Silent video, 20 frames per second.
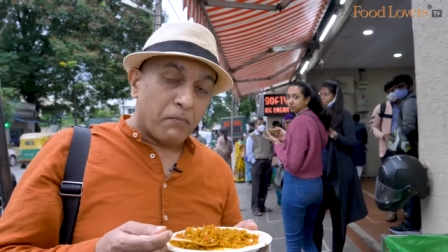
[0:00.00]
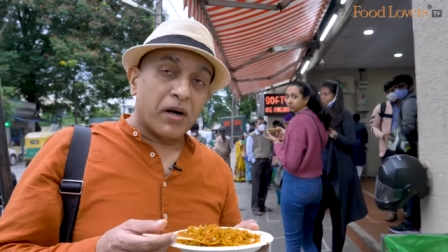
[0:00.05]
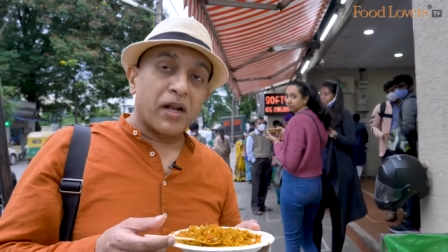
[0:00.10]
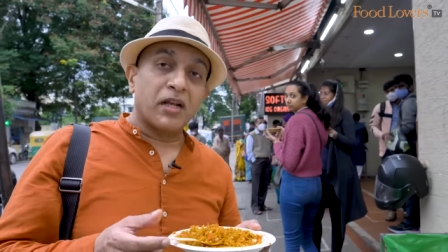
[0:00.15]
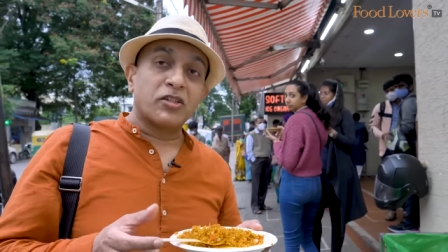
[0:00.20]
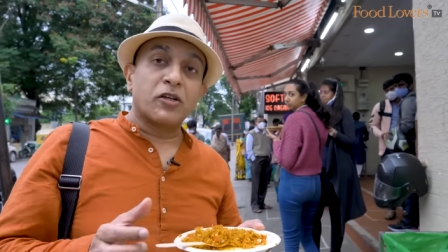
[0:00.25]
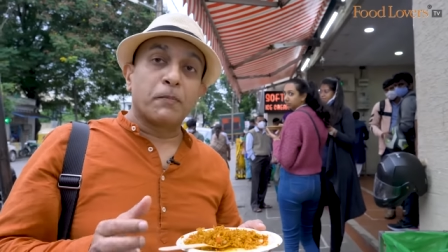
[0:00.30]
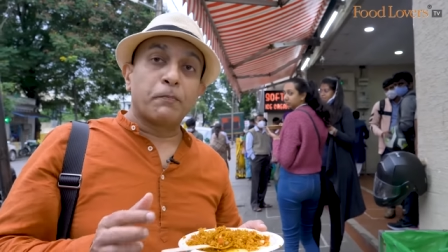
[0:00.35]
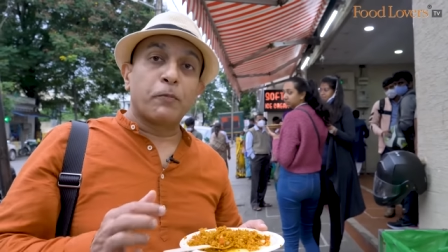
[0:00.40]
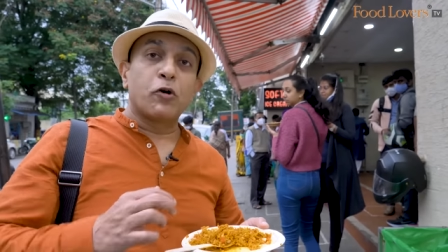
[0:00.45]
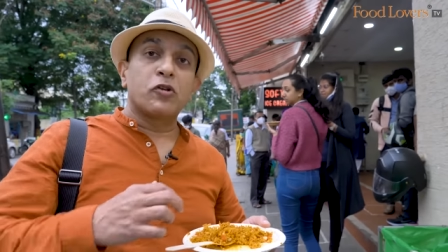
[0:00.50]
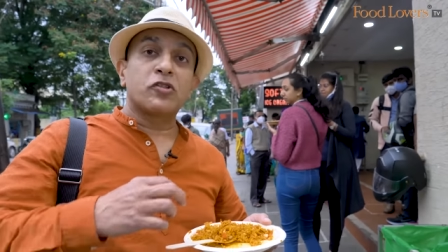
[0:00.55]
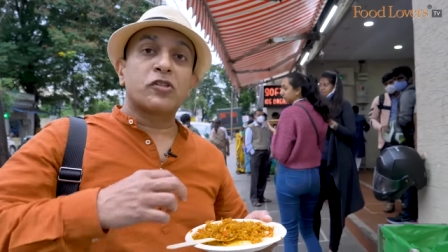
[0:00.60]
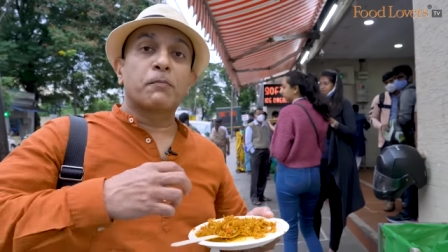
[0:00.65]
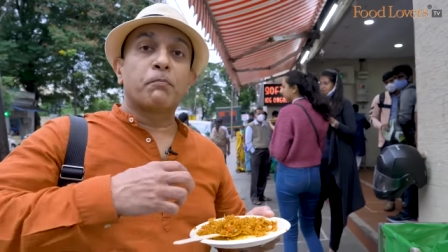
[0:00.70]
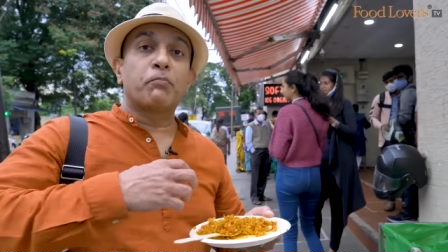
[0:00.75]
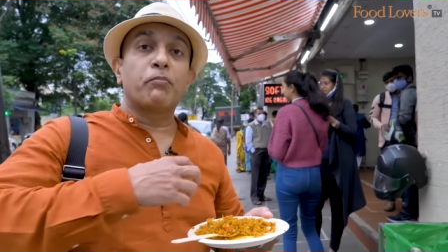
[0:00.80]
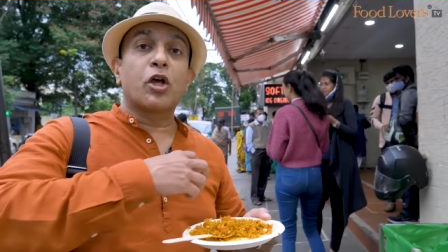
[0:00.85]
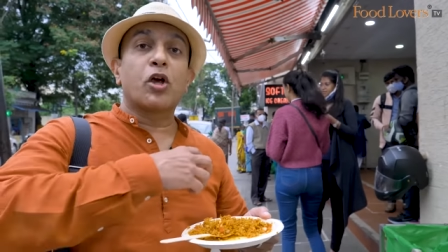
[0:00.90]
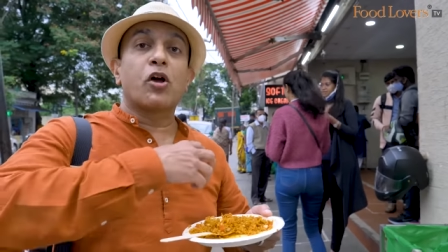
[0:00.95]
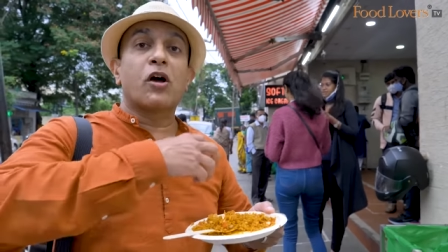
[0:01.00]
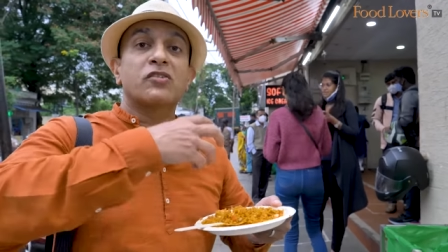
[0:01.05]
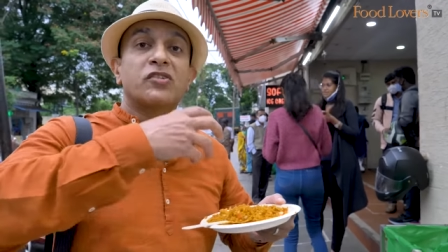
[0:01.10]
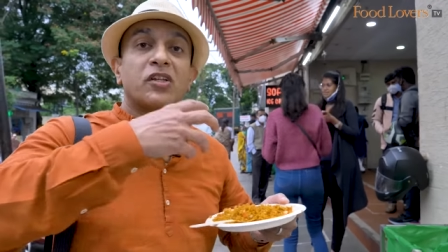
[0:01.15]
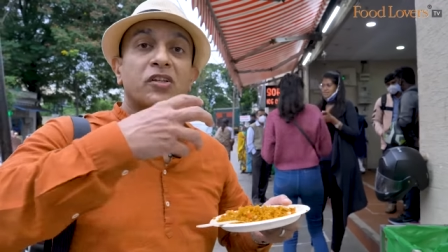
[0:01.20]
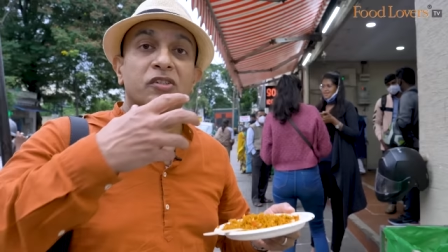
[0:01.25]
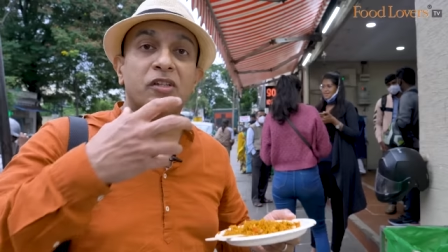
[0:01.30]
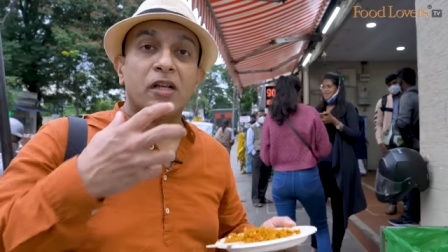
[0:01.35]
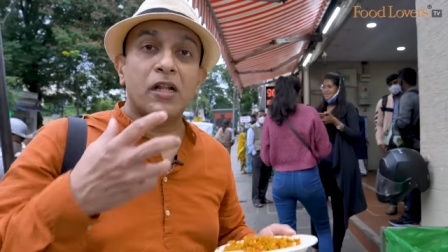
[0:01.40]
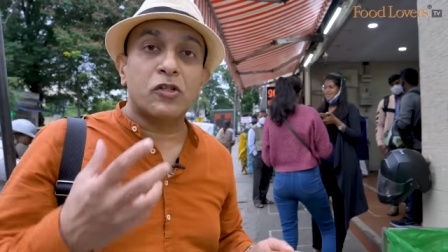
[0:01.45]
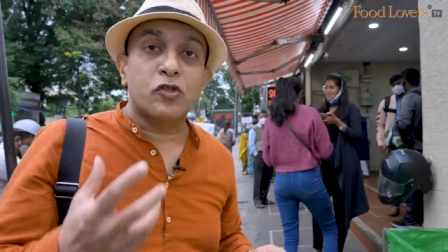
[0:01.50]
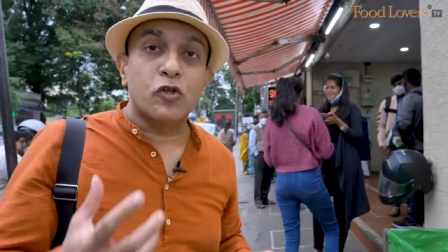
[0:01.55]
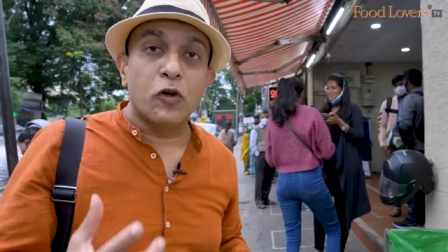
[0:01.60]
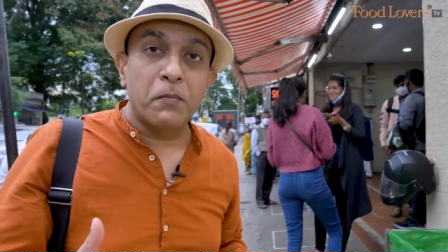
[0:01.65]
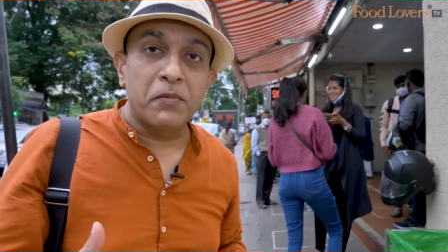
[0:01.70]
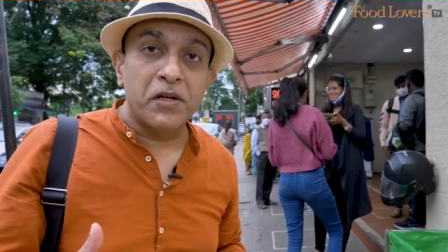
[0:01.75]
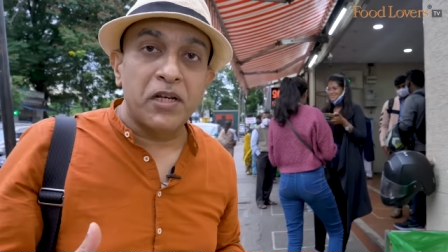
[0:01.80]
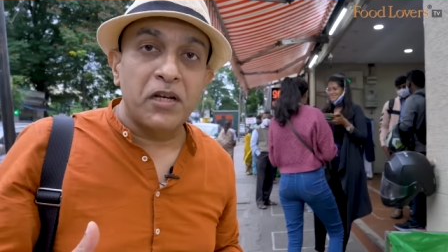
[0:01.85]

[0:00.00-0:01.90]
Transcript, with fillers: But I suppose because they sell so